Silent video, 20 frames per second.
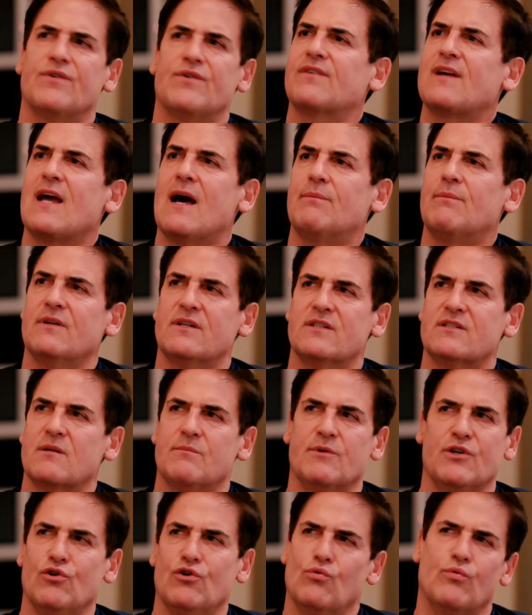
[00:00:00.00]
of capitalism
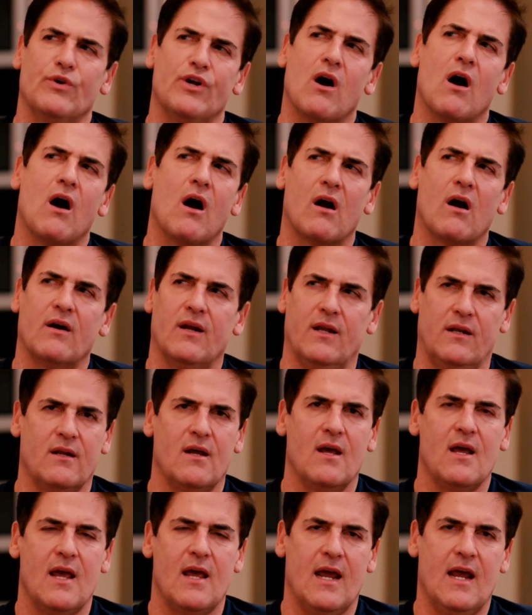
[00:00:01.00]
and who we are
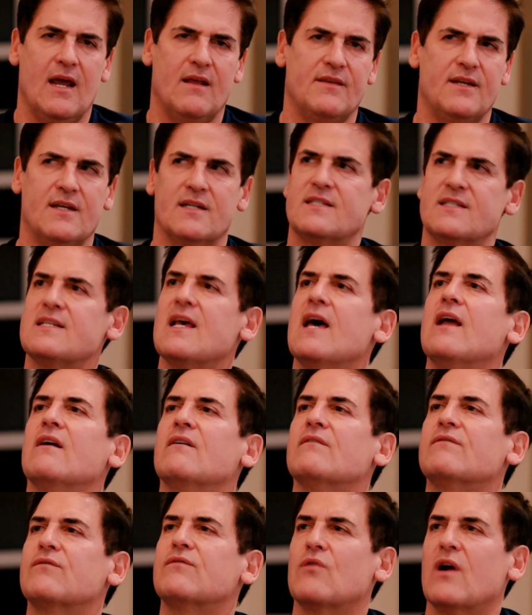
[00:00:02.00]
and the
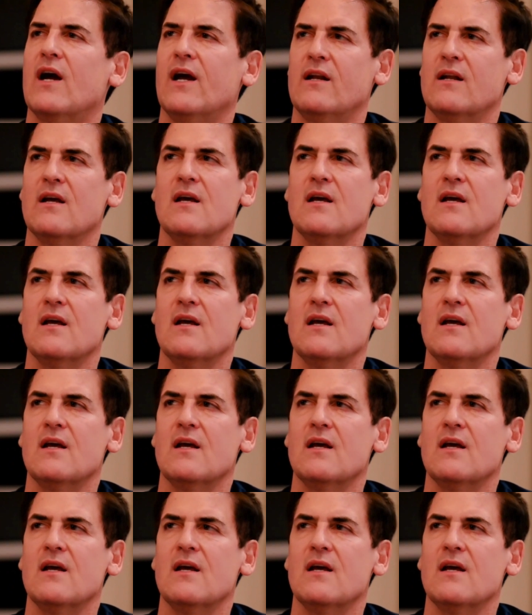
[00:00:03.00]
incentive, right?